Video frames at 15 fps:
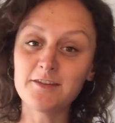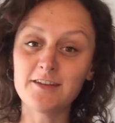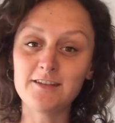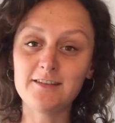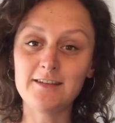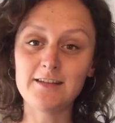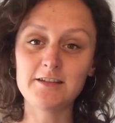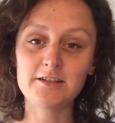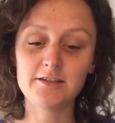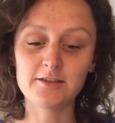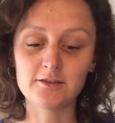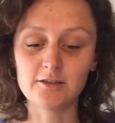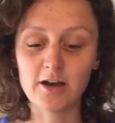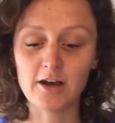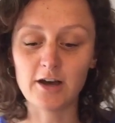to
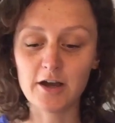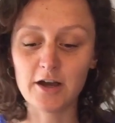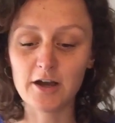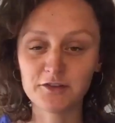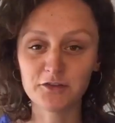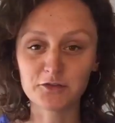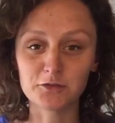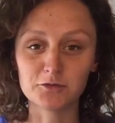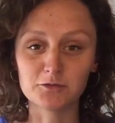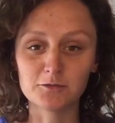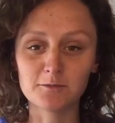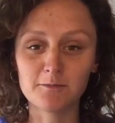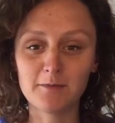Digital Ocean School.